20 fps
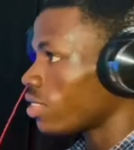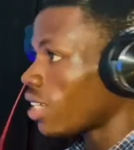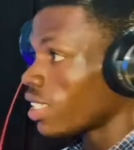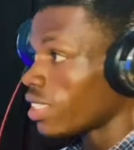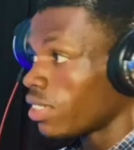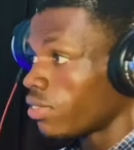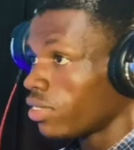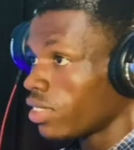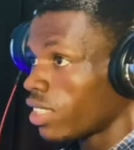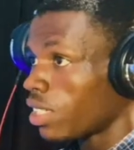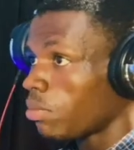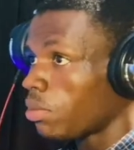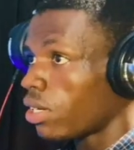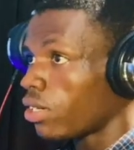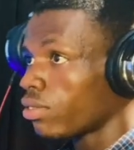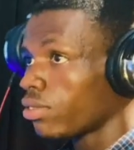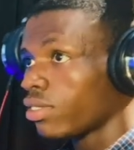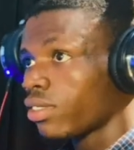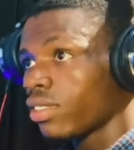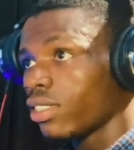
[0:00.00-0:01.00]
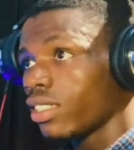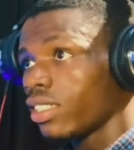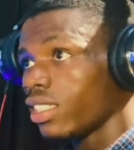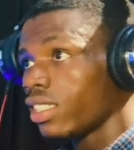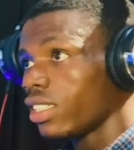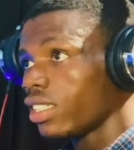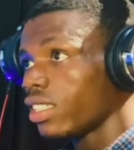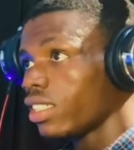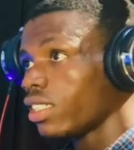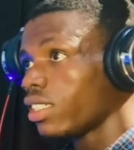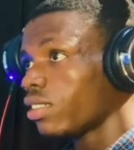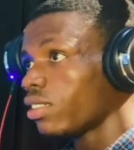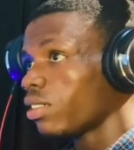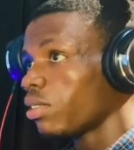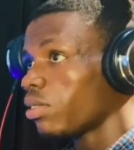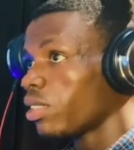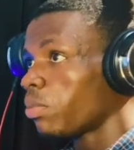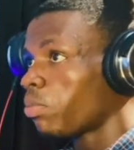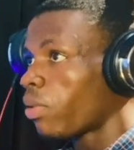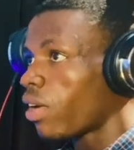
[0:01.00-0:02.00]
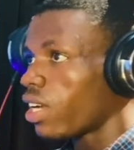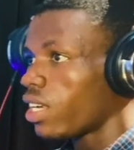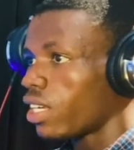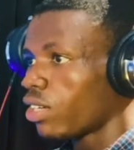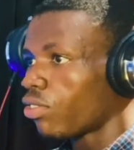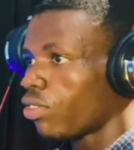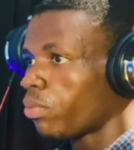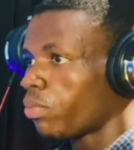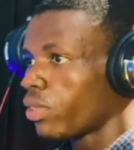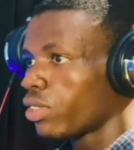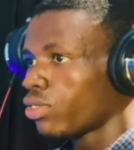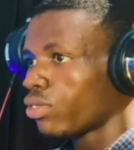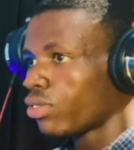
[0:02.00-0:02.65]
everything about the parallel compression.